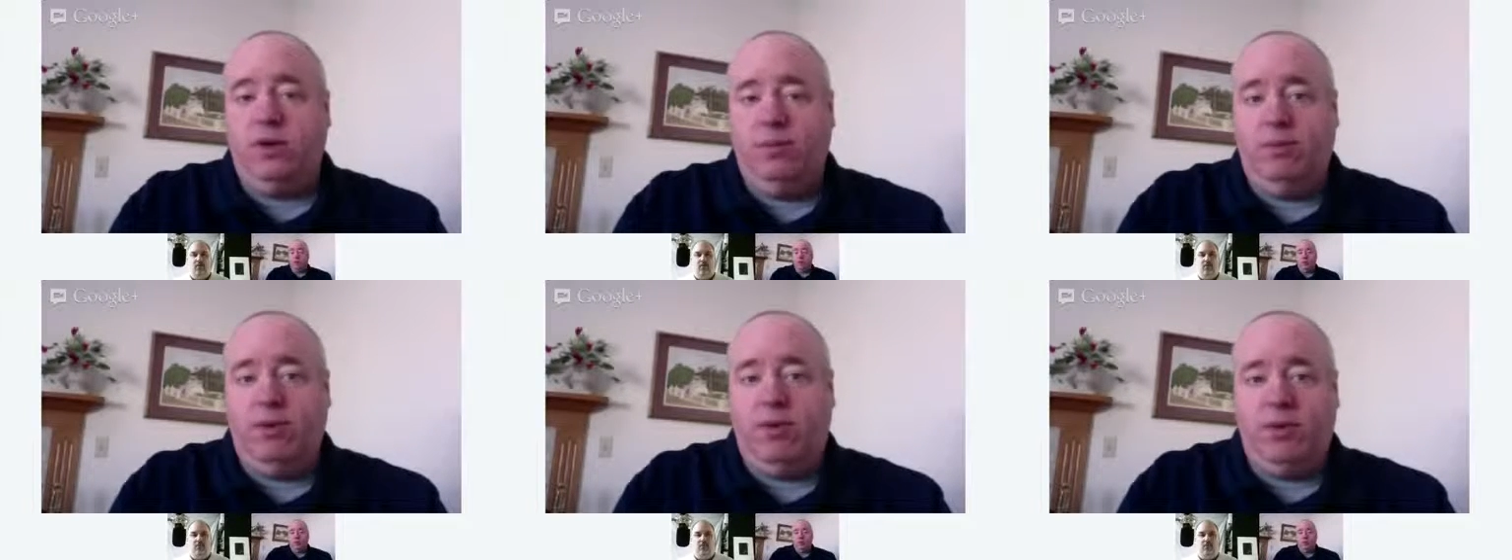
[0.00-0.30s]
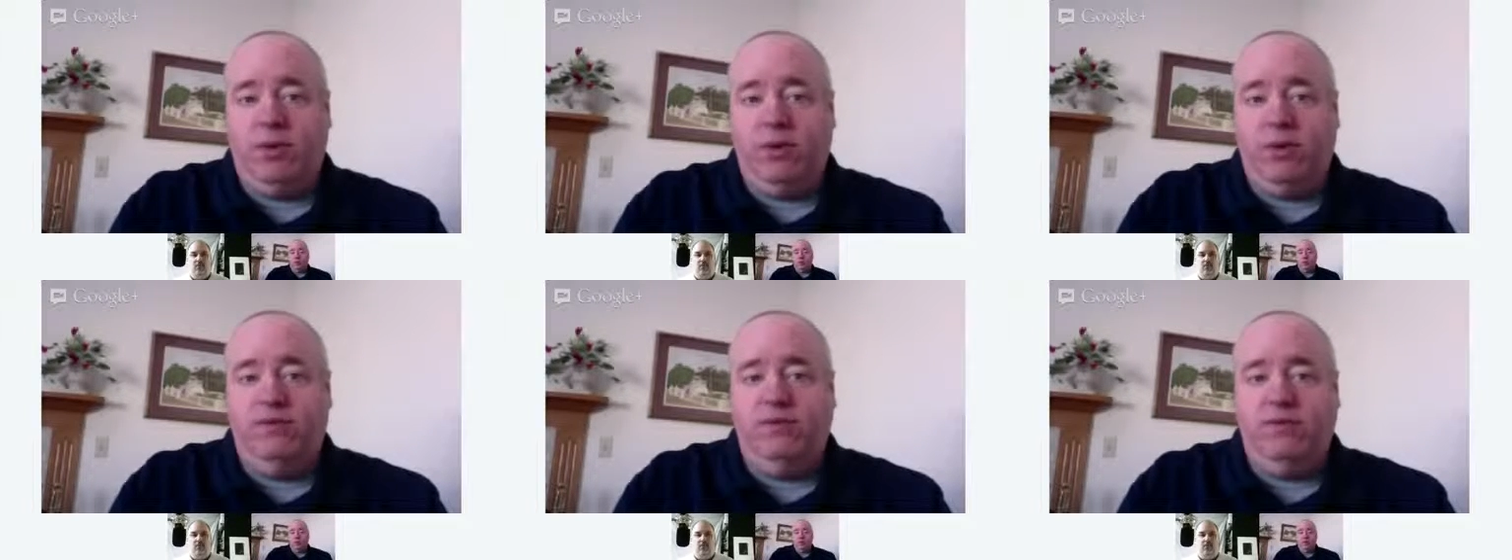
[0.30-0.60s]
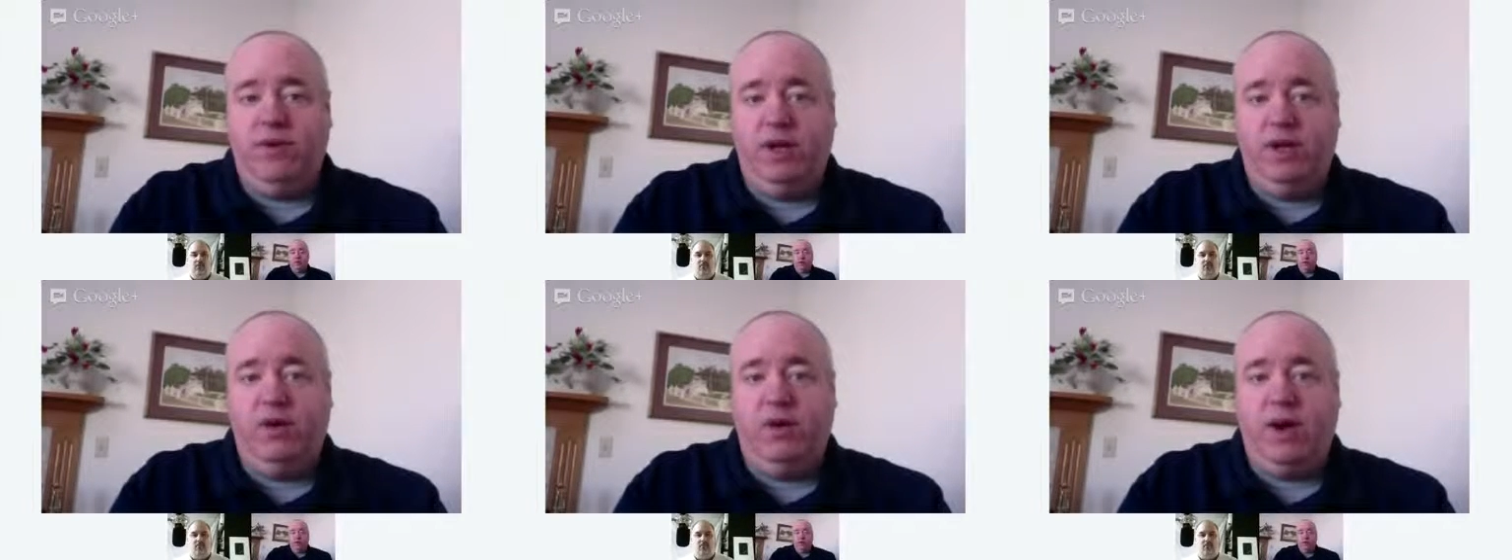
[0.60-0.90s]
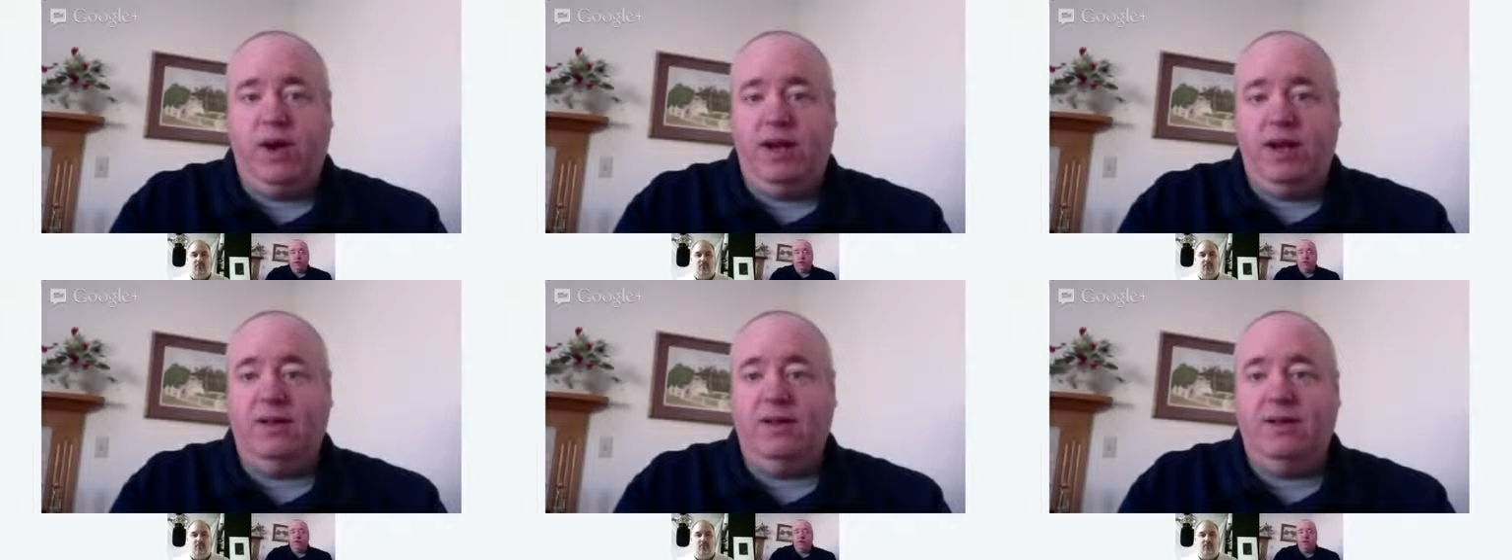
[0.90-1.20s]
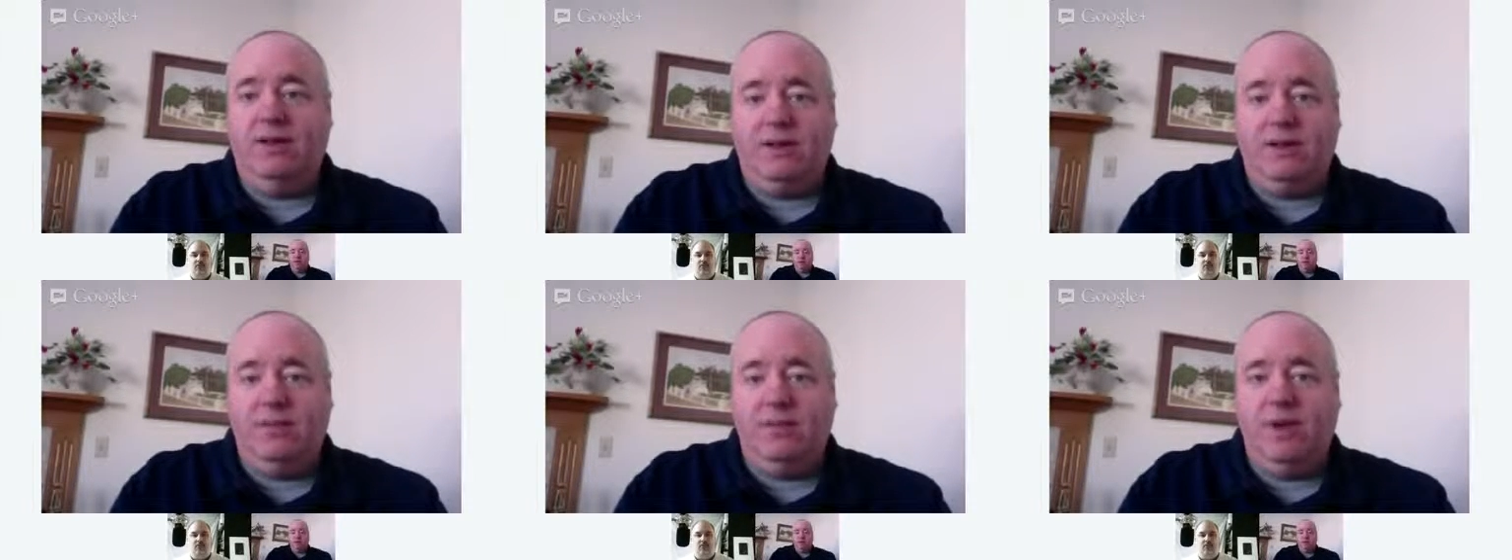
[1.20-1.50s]
component of video editing
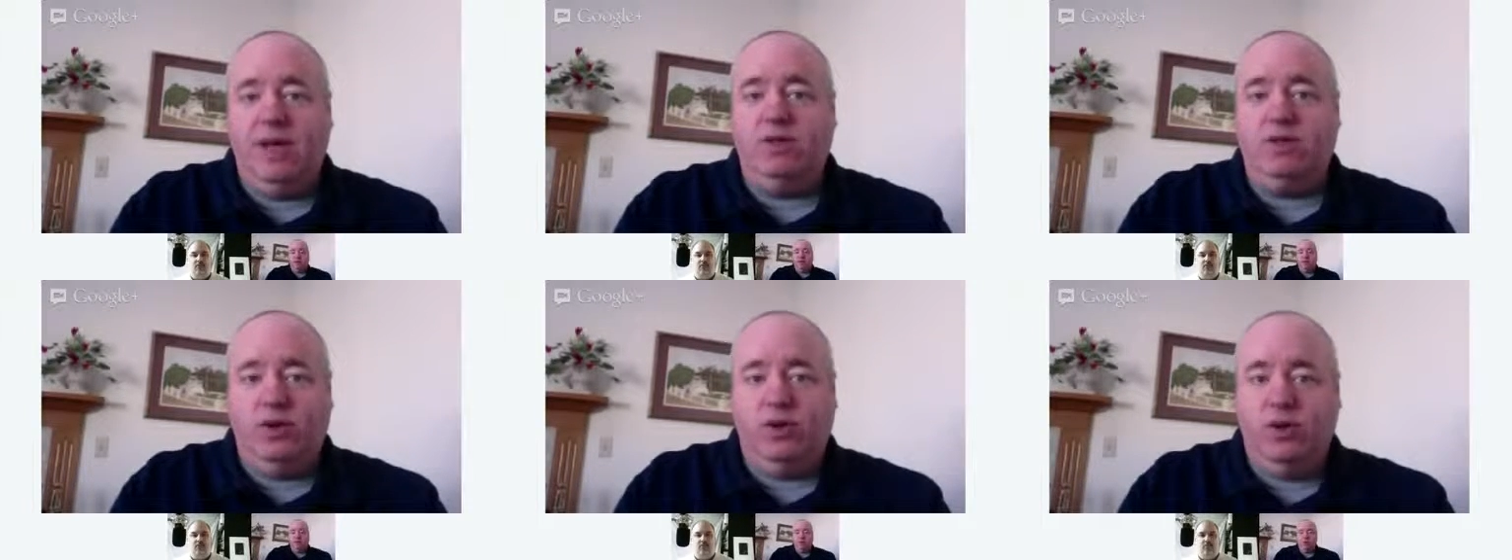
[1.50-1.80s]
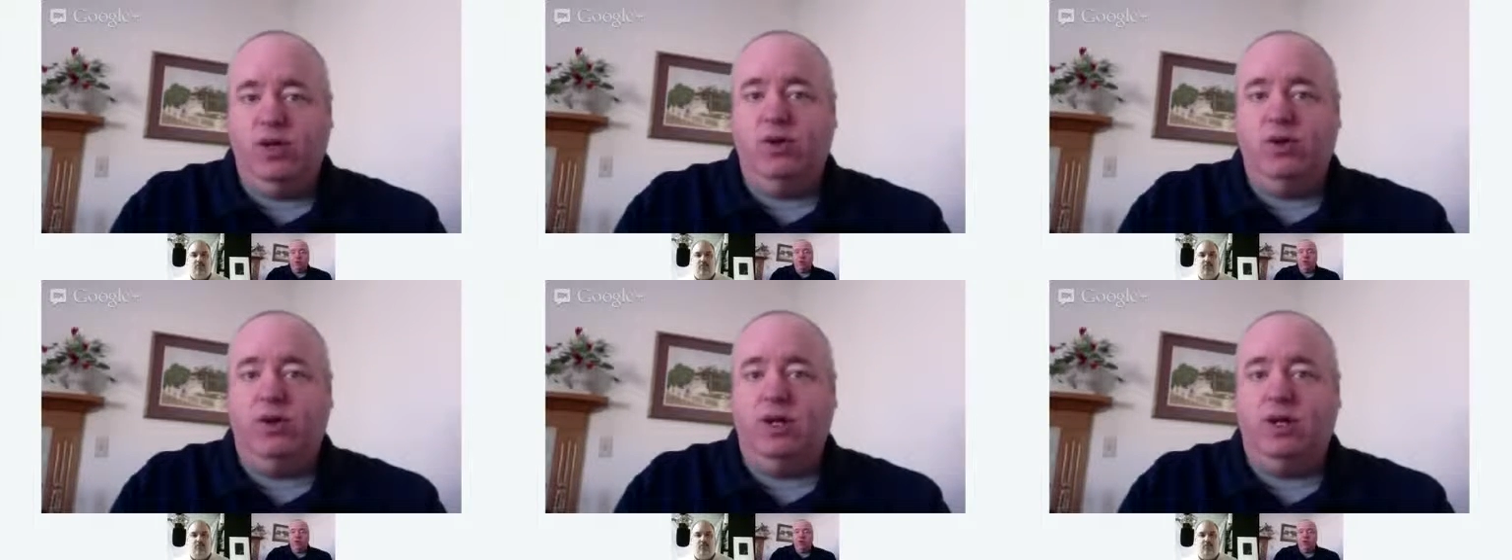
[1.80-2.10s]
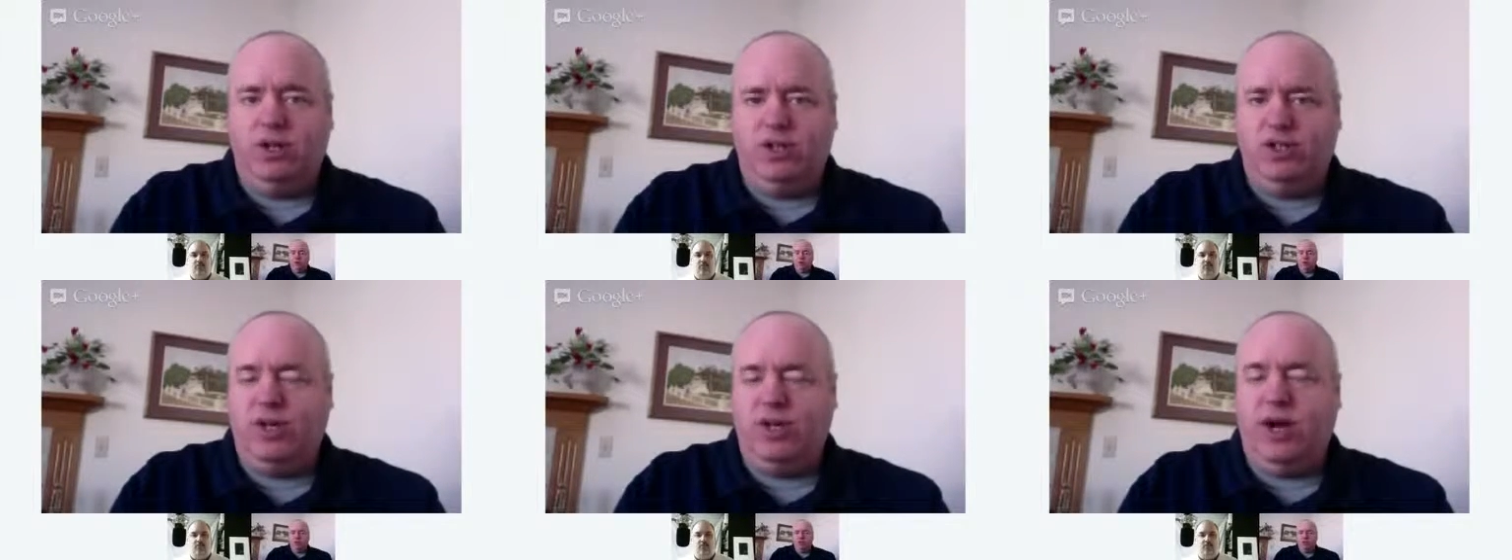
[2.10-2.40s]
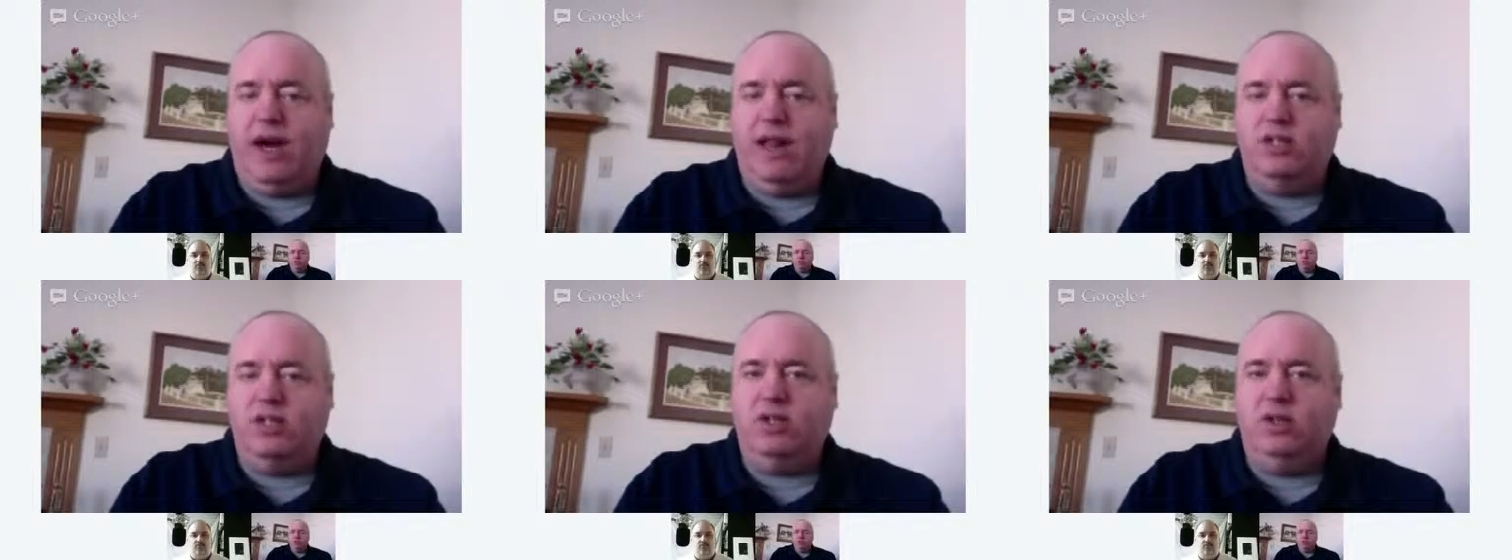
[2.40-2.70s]
is to make sure that you get the shot as